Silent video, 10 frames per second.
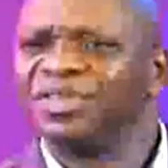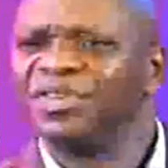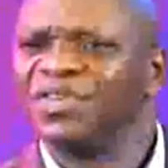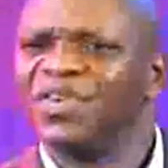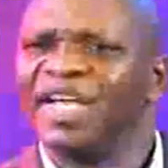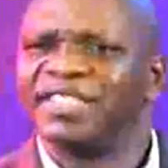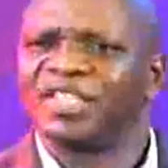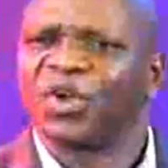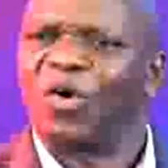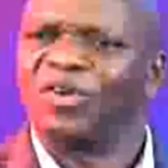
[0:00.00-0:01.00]
It is
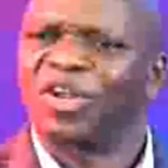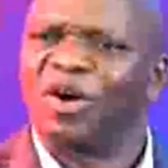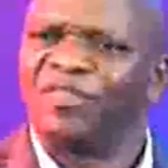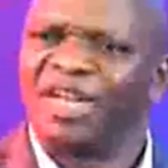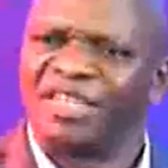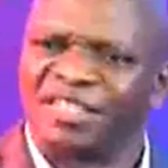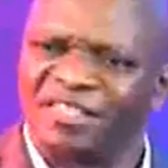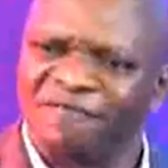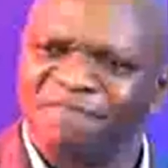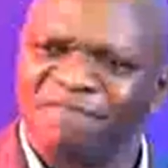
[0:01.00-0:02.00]
called covenant.
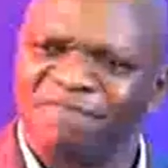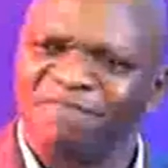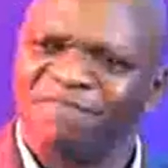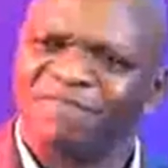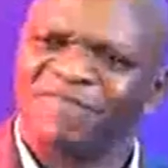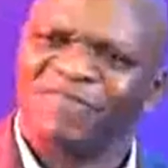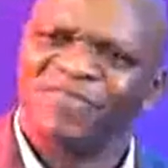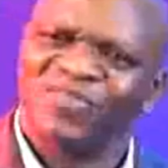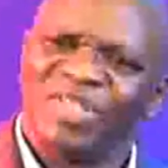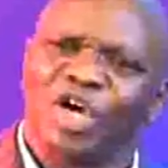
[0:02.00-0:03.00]

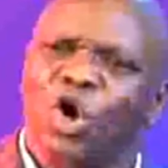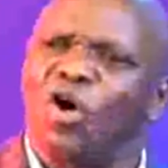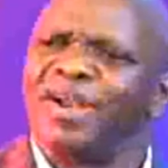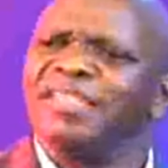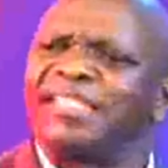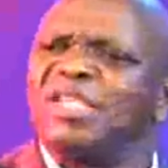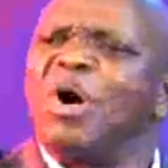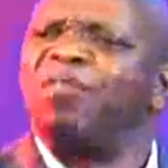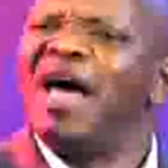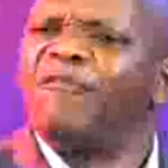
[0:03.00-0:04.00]
The currency of
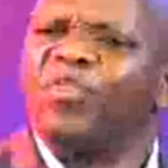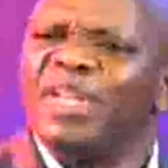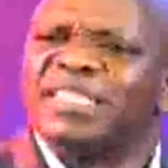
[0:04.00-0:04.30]
heaven